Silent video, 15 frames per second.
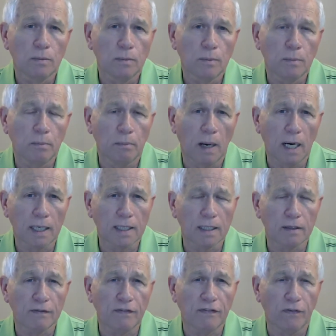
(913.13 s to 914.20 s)

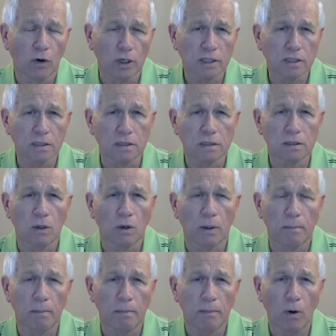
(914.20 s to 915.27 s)
market forces
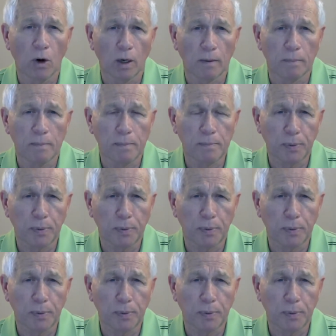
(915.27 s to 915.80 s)
or